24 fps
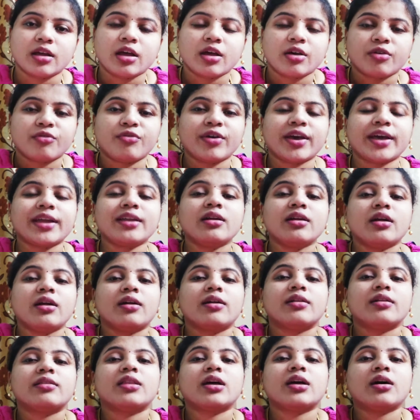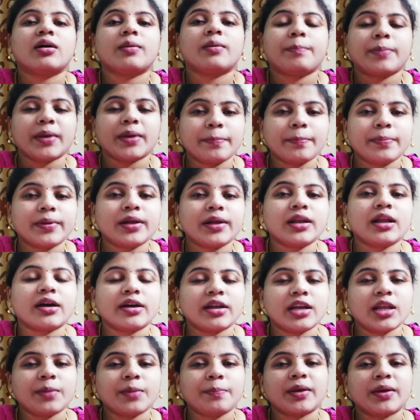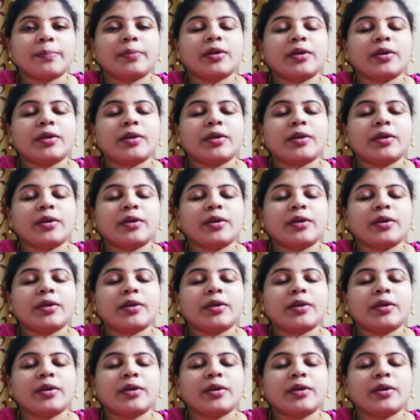where the early people